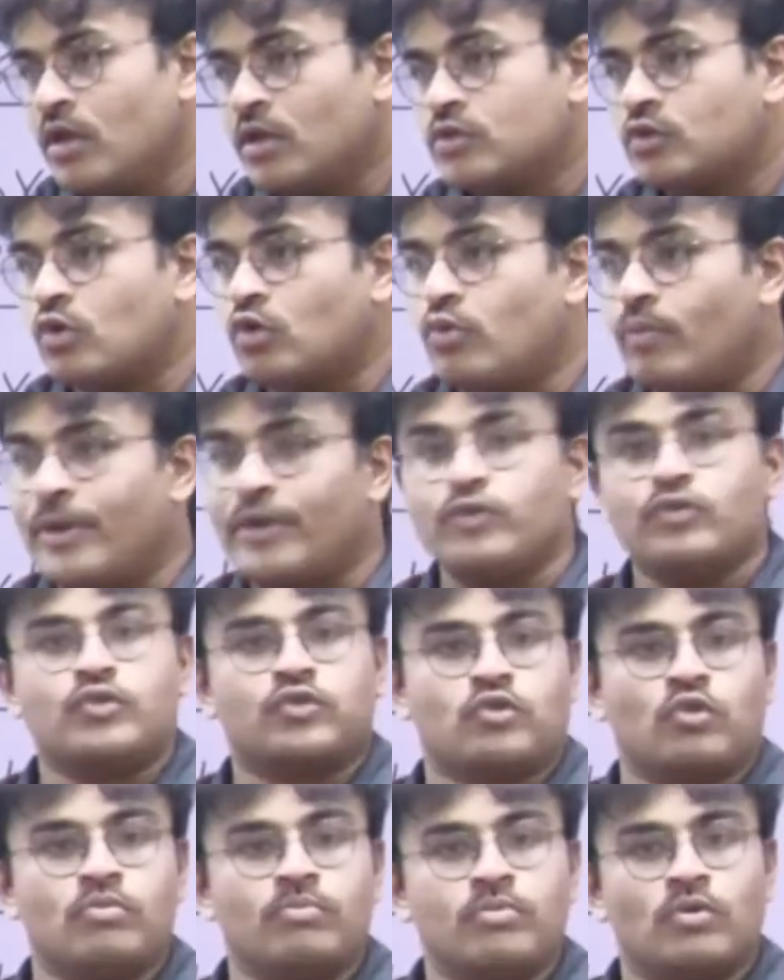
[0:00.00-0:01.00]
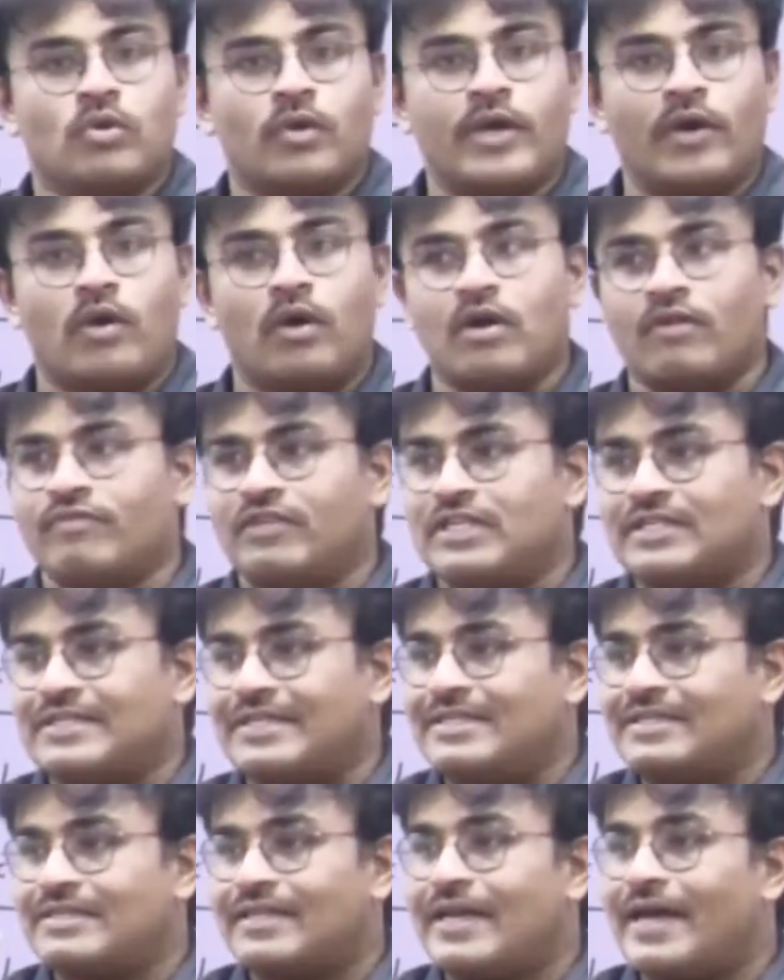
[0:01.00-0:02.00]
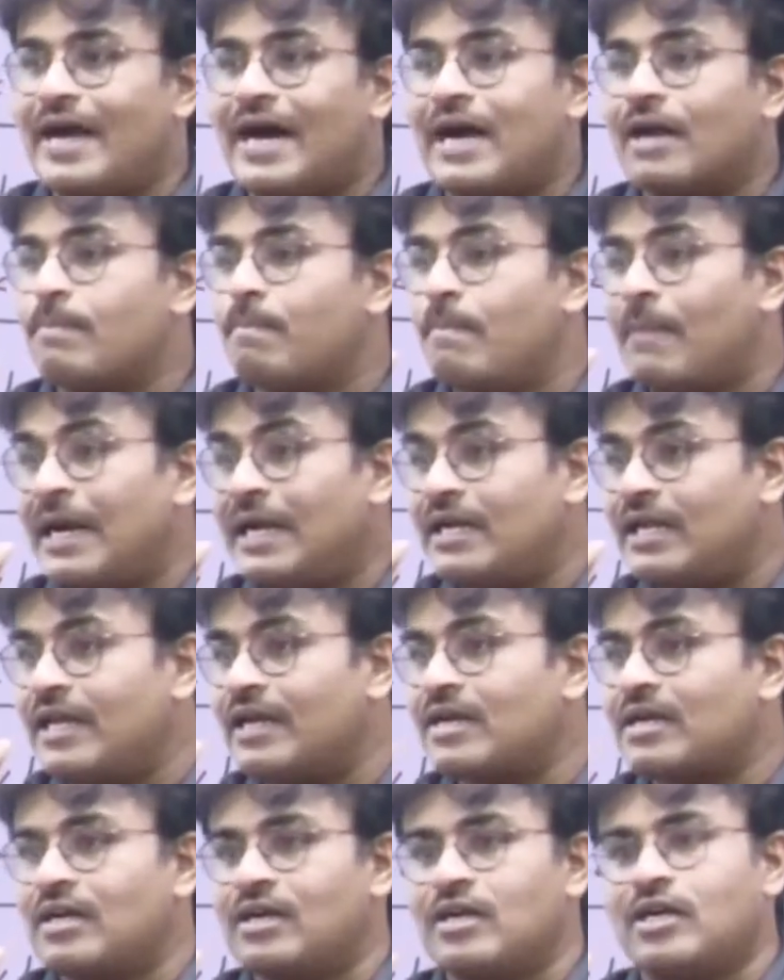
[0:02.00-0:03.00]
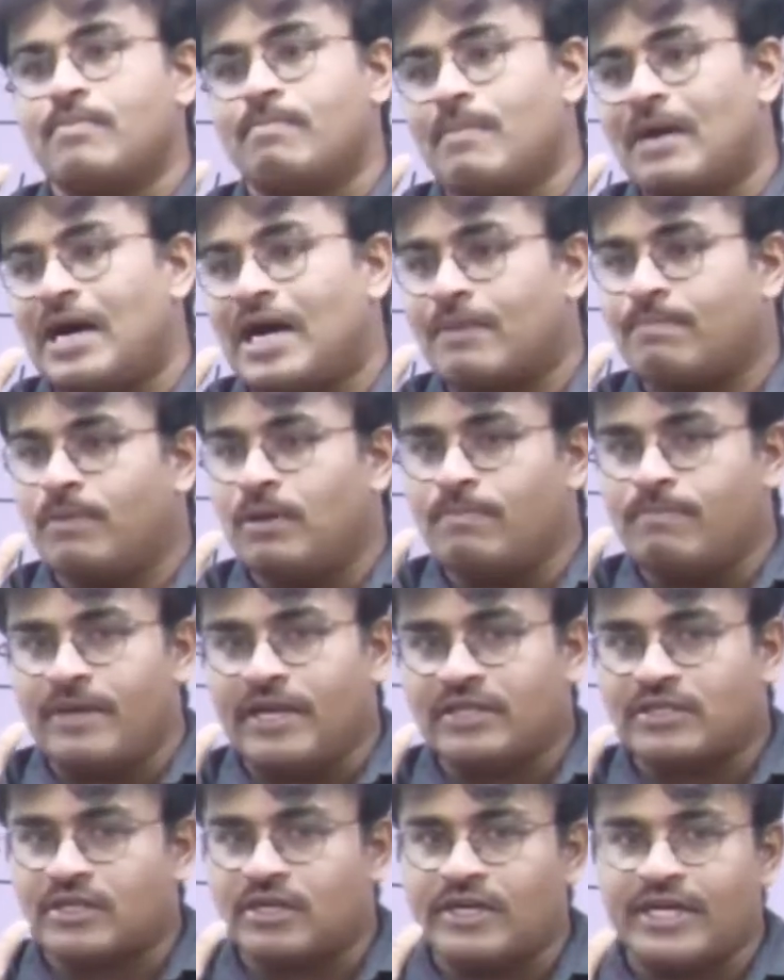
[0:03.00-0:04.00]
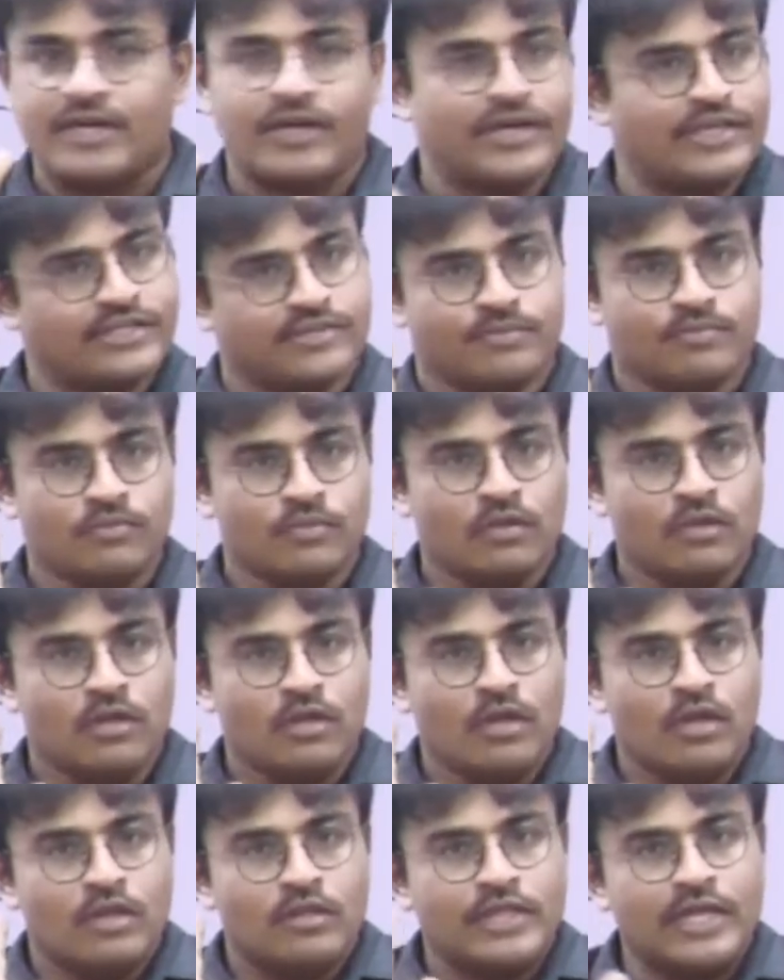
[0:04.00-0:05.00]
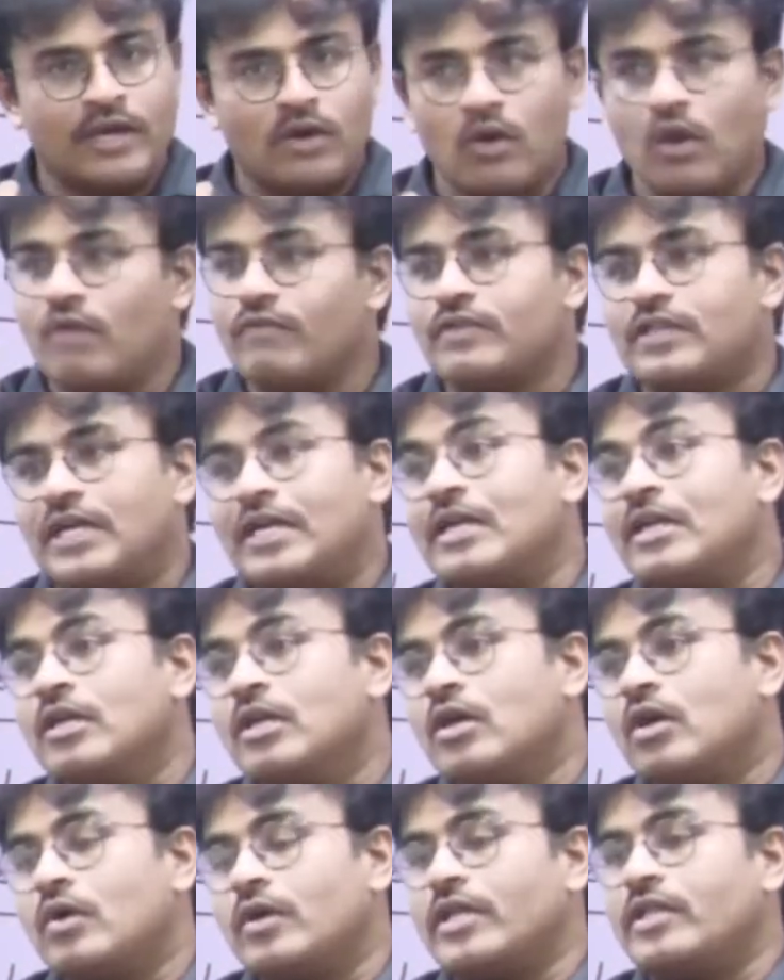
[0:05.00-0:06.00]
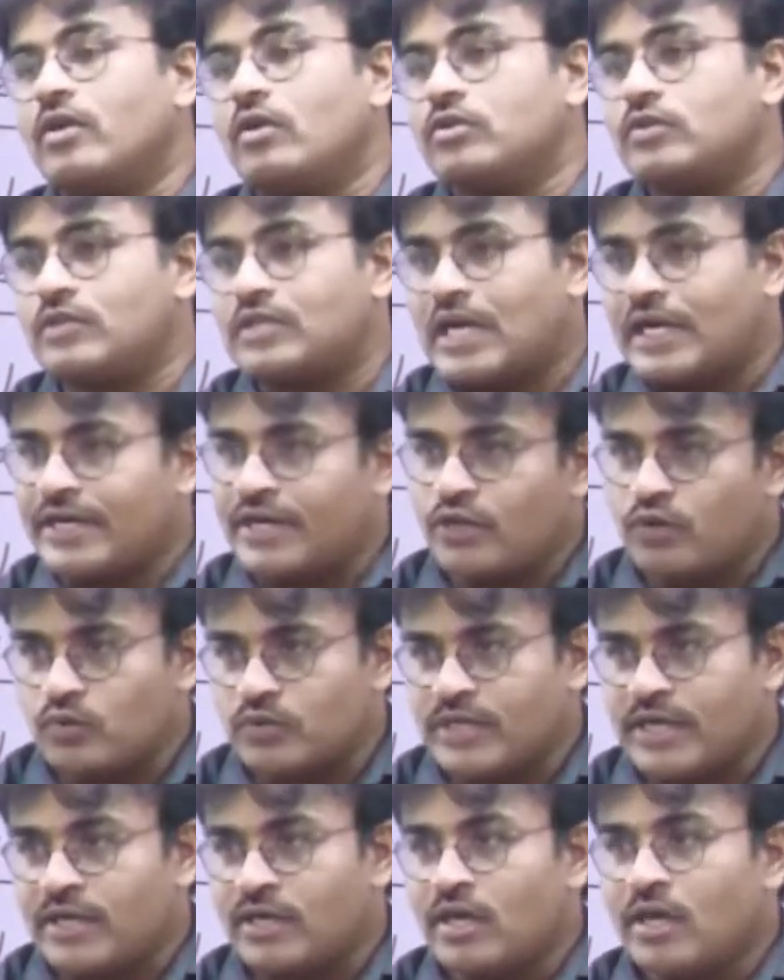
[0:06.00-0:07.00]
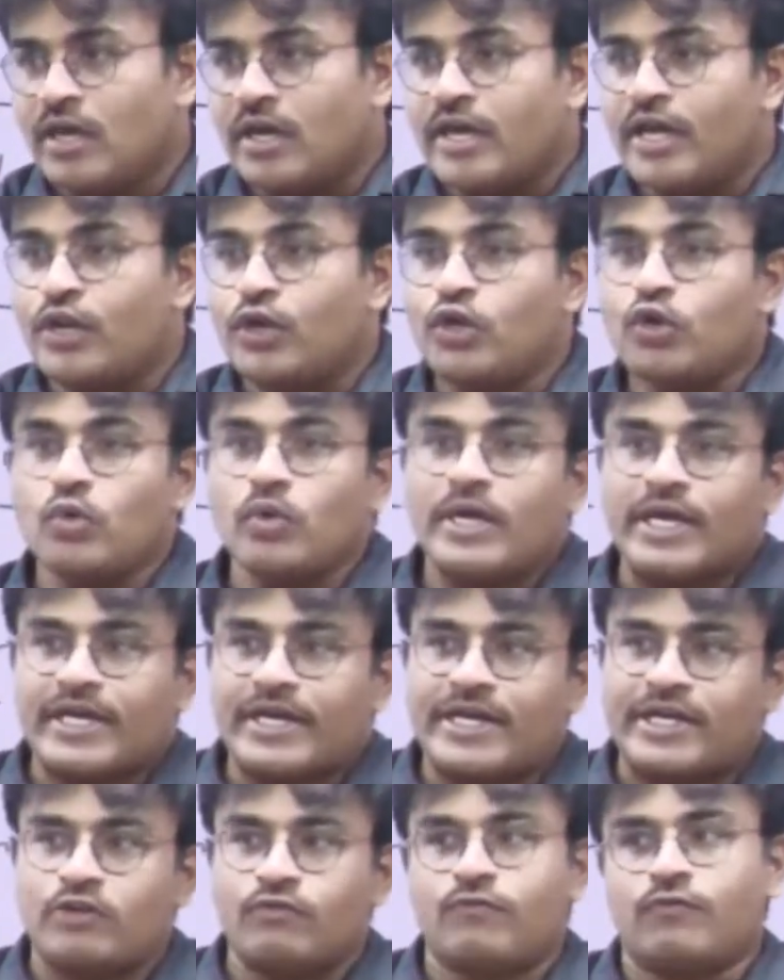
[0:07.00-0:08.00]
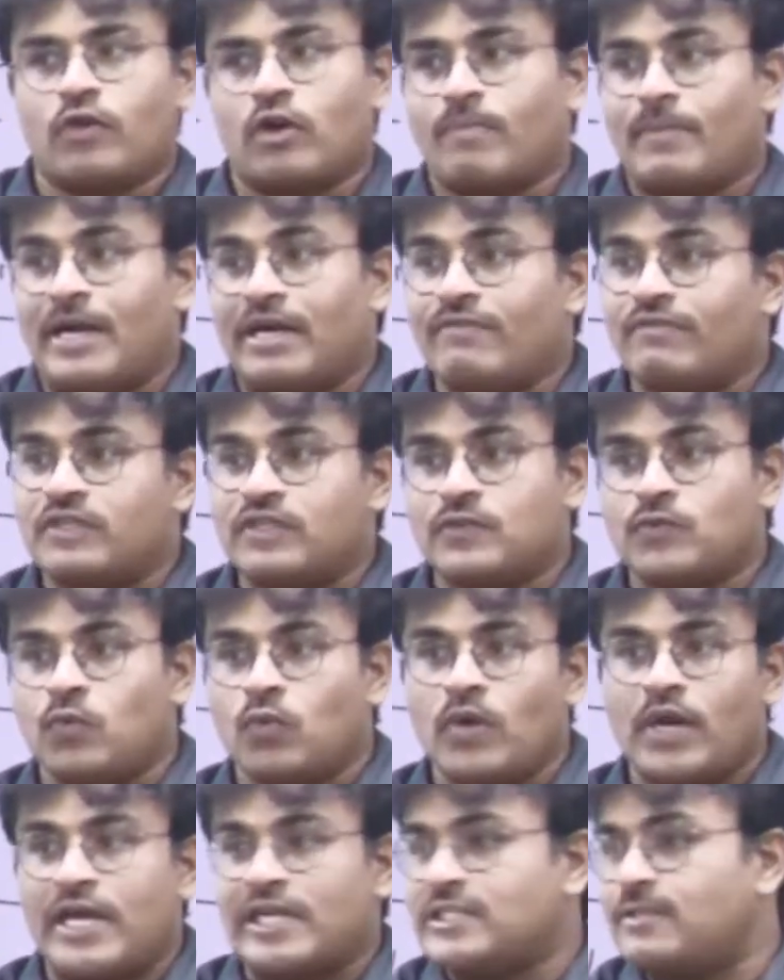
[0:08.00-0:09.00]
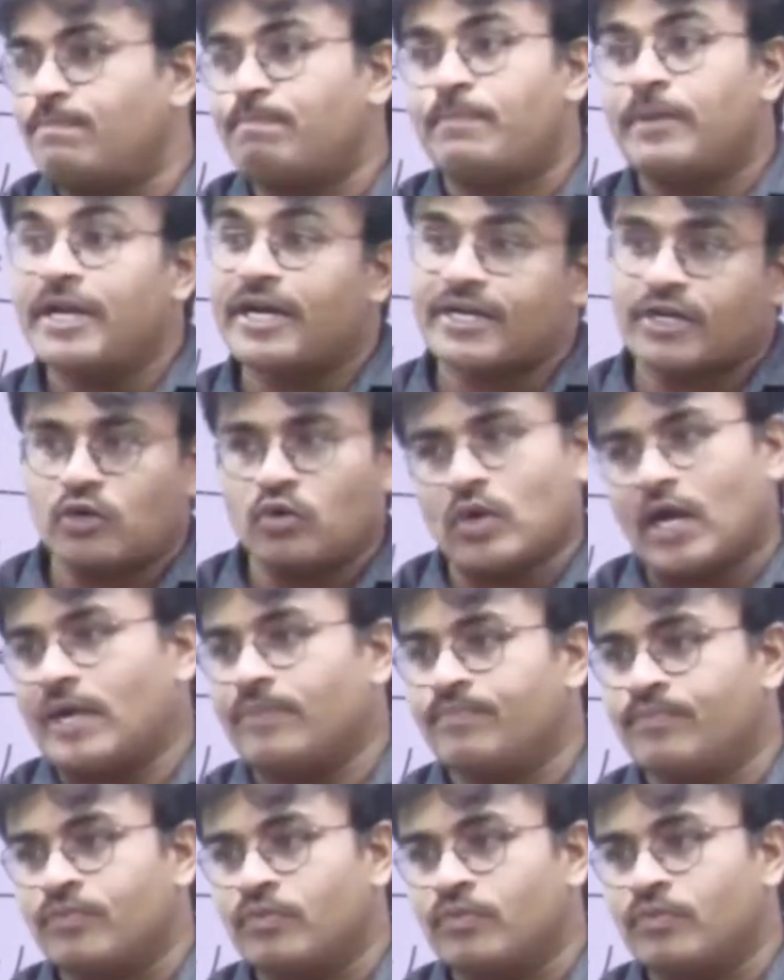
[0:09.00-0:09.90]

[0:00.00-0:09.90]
So Humayun's tomb, okay, all of these things, they are multicolored marble based decoration. Then along with that, okay, they also started using a new decorative format which is known as pietra dura.